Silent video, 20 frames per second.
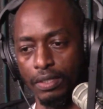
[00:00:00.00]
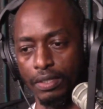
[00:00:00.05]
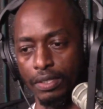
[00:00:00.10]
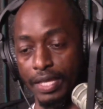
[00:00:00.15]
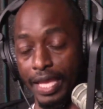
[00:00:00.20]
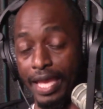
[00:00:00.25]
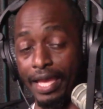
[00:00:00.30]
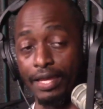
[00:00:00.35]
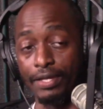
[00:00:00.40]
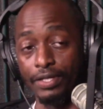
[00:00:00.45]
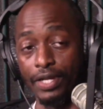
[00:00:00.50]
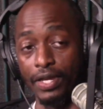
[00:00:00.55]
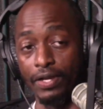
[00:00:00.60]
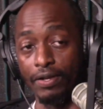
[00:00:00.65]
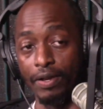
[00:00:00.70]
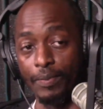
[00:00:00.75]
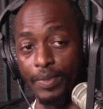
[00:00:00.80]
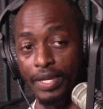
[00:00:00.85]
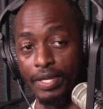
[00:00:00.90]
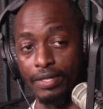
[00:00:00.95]
Yeah. No,
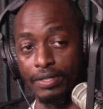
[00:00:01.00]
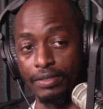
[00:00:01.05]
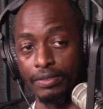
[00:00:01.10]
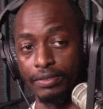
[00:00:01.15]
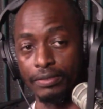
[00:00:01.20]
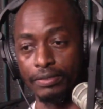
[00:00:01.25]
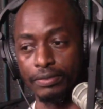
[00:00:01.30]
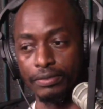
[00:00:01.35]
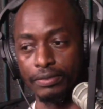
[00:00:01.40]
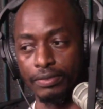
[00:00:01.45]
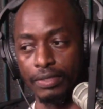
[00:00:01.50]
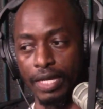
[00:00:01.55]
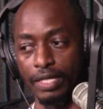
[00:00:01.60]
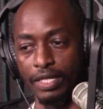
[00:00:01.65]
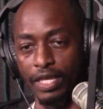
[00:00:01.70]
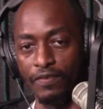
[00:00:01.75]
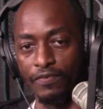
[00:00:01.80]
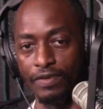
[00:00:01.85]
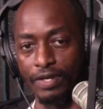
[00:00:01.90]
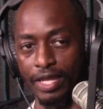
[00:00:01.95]
I mean, I
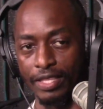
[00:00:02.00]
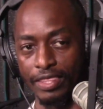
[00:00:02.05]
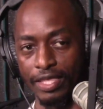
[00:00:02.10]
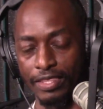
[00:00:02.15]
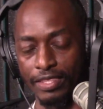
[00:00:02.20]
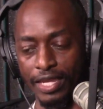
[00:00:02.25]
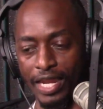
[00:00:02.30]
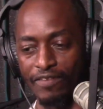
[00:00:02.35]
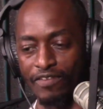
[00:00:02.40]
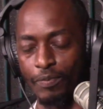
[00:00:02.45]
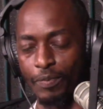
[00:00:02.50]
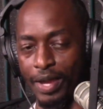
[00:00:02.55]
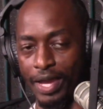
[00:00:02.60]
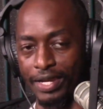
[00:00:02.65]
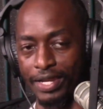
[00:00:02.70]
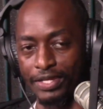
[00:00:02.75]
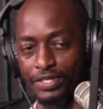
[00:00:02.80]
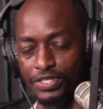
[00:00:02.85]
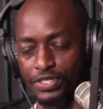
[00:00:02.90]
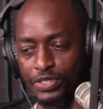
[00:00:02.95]
love it. I think that
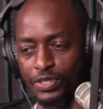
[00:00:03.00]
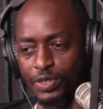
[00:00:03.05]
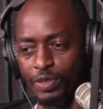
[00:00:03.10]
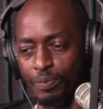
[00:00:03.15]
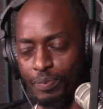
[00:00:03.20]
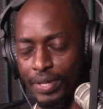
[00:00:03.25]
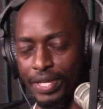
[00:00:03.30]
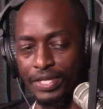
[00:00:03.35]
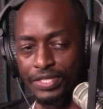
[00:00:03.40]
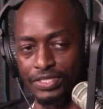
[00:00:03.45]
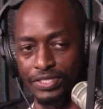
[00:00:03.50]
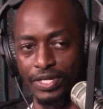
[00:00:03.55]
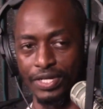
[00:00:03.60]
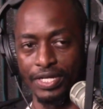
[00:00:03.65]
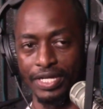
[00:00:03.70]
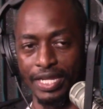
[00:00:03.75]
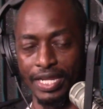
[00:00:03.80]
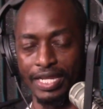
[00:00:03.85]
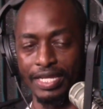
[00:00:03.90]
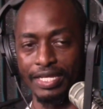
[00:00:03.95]
everybody should be
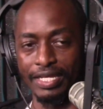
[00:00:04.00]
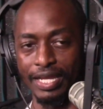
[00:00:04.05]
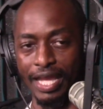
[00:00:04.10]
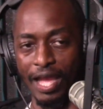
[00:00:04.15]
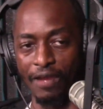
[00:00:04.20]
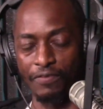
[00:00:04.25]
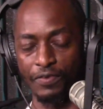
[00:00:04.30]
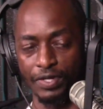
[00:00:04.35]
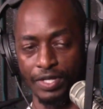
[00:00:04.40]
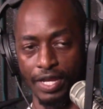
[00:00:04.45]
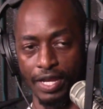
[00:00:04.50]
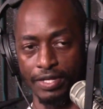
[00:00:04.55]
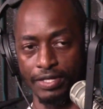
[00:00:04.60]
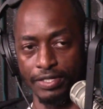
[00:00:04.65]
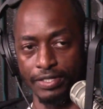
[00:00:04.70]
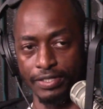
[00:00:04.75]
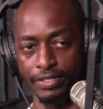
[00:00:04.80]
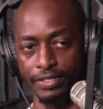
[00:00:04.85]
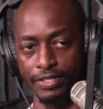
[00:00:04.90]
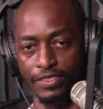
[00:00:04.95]
studying
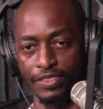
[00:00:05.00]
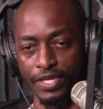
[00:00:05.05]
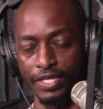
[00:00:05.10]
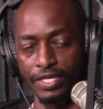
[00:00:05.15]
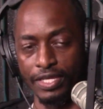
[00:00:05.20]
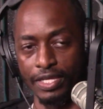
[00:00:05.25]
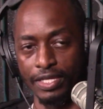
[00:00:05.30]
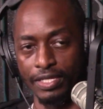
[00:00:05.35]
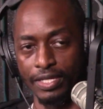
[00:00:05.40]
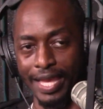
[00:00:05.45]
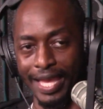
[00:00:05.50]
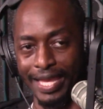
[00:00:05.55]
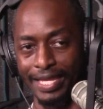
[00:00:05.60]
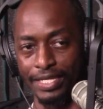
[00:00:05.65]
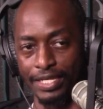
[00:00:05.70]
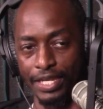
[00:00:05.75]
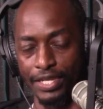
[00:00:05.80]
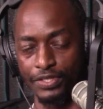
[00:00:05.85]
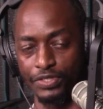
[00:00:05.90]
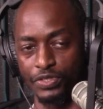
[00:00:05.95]
Africana thinking
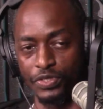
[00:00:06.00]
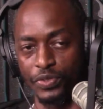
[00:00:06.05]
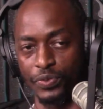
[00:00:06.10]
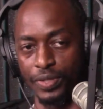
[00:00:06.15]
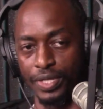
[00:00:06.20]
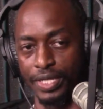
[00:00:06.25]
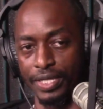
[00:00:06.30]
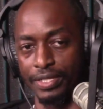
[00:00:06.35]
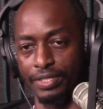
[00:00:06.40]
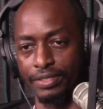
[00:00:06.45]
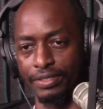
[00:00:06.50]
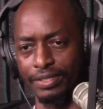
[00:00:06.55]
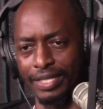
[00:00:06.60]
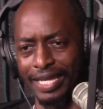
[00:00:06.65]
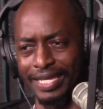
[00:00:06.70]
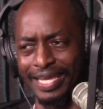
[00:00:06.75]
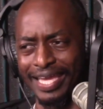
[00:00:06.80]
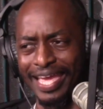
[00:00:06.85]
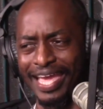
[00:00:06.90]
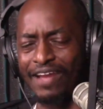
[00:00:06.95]
and history.
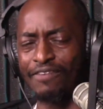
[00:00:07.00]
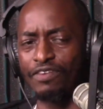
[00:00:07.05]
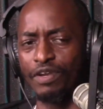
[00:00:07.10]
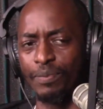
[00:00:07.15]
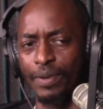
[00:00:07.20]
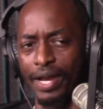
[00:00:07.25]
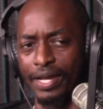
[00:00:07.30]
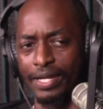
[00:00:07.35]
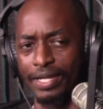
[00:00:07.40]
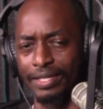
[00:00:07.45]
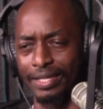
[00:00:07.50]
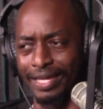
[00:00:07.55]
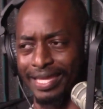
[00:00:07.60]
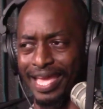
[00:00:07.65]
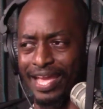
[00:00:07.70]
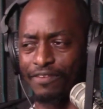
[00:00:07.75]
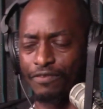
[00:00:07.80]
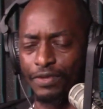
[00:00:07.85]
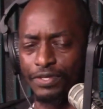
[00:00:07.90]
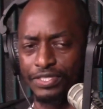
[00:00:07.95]
Like everybody, like
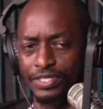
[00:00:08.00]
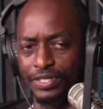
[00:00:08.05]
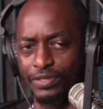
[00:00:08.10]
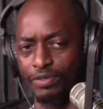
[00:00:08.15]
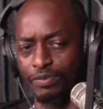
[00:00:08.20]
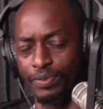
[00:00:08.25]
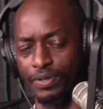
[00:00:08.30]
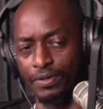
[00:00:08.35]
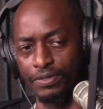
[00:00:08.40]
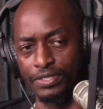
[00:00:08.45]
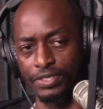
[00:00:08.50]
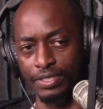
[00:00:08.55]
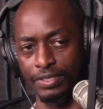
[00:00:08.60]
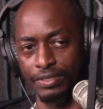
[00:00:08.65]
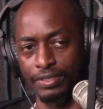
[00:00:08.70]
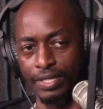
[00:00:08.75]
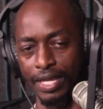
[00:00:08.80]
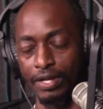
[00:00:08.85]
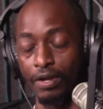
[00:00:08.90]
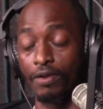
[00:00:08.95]
every single
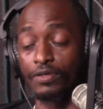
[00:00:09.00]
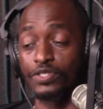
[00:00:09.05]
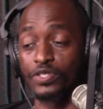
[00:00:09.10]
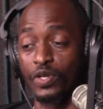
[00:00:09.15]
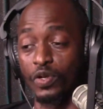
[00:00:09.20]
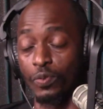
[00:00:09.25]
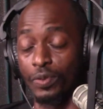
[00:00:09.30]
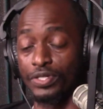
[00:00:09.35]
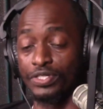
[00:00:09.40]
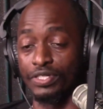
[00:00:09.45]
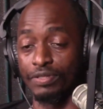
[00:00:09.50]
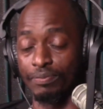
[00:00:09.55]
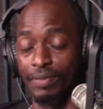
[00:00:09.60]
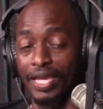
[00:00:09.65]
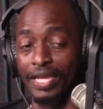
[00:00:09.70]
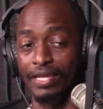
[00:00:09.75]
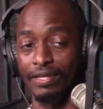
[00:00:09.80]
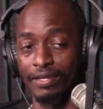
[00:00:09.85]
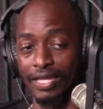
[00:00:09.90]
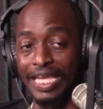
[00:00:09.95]
person. And also we should
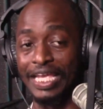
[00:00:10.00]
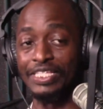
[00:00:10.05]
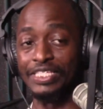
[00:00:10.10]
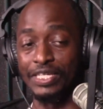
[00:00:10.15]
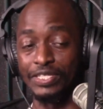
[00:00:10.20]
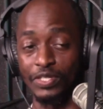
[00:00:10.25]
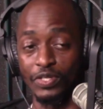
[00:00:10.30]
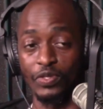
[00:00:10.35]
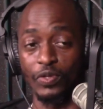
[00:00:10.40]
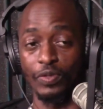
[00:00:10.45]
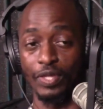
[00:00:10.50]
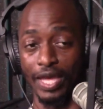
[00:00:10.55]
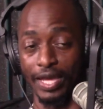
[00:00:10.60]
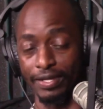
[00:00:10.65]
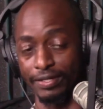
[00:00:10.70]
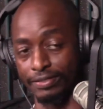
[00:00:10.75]
make it easy to do that.